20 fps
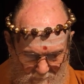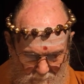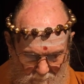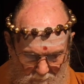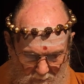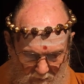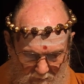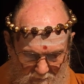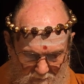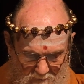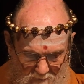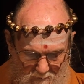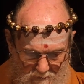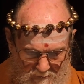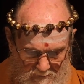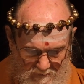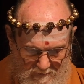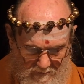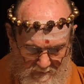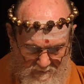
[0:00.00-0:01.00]
Back to the
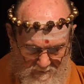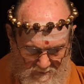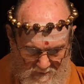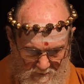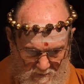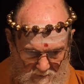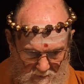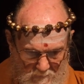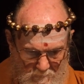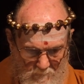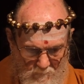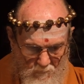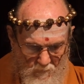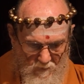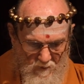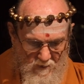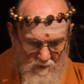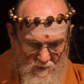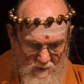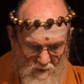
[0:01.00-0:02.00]
text.
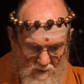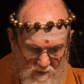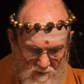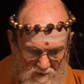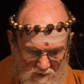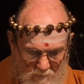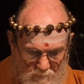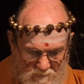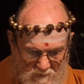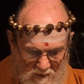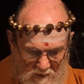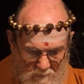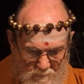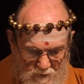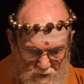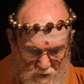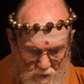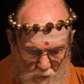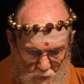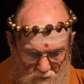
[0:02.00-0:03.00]
Sometimes
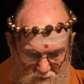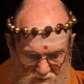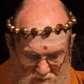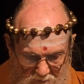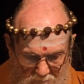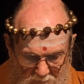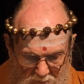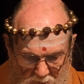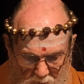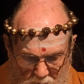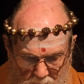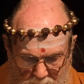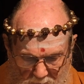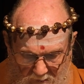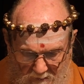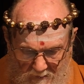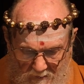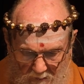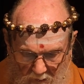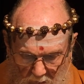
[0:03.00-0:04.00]
students of inner
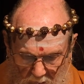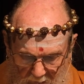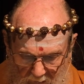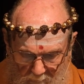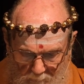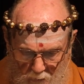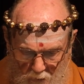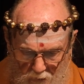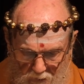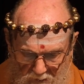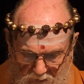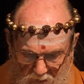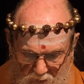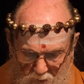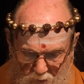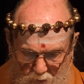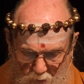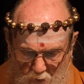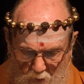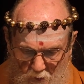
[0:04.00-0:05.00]
being are able to
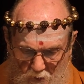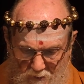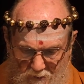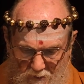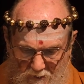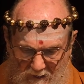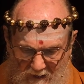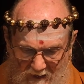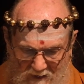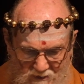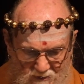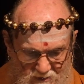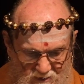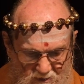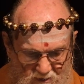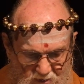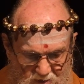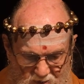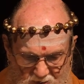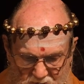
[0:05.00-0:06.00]
control their
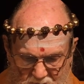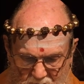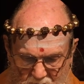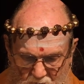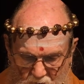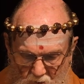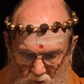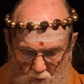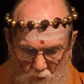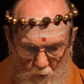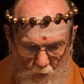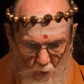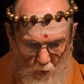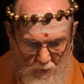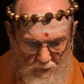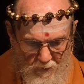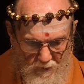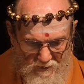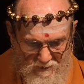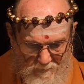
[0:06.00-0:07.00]
actions or
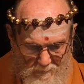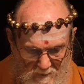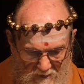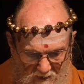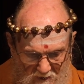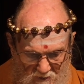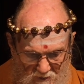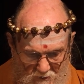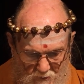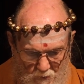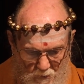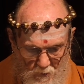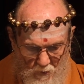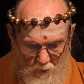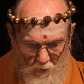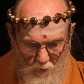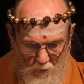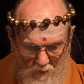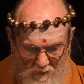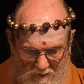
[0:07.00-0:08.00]
their speech
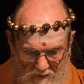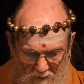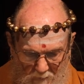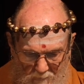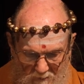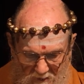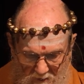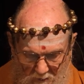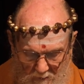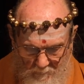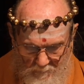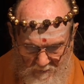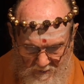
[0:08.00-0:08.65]
when they become